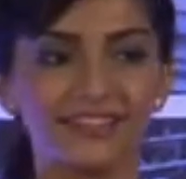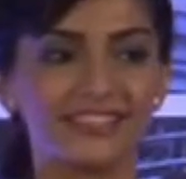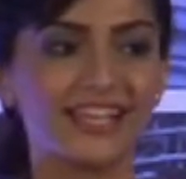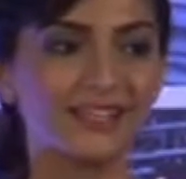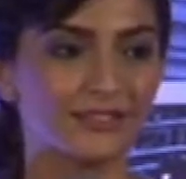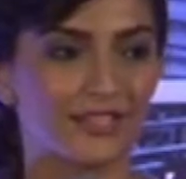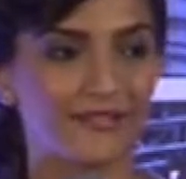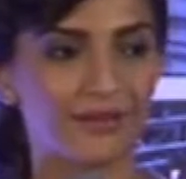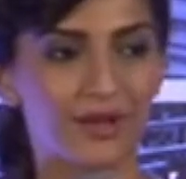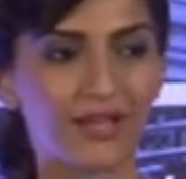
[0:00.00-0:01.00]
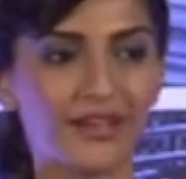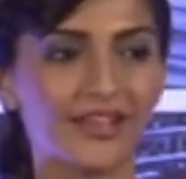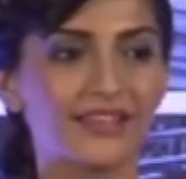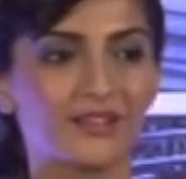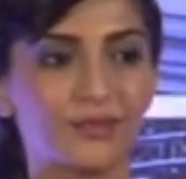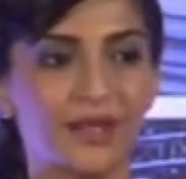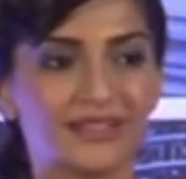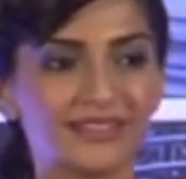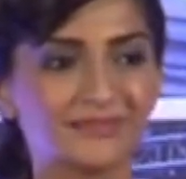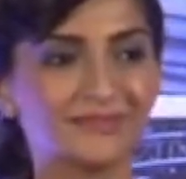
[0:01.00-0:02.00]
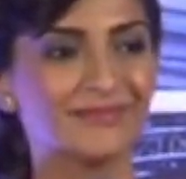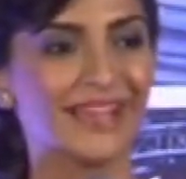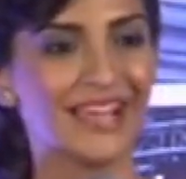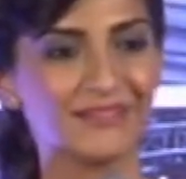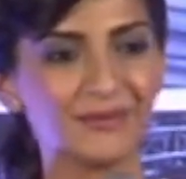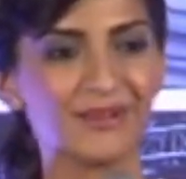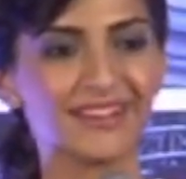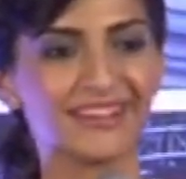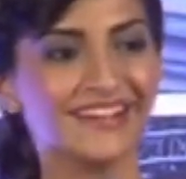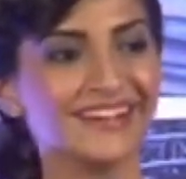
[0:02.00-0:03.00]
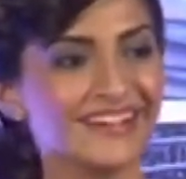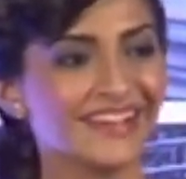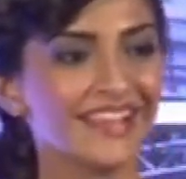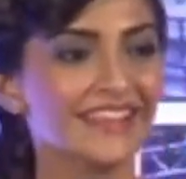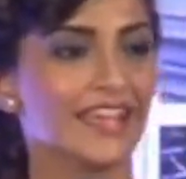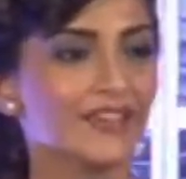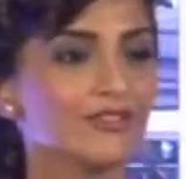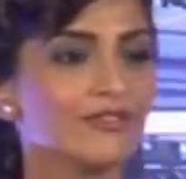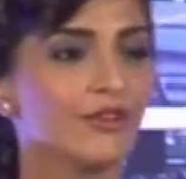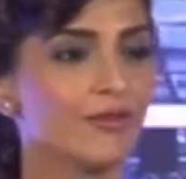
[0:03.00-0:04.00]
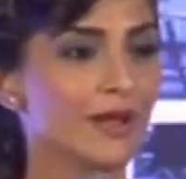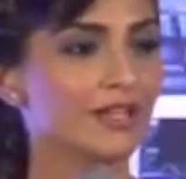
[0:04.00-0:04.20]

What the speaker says: say hello to everyone and welcome everyone here. Thank you so much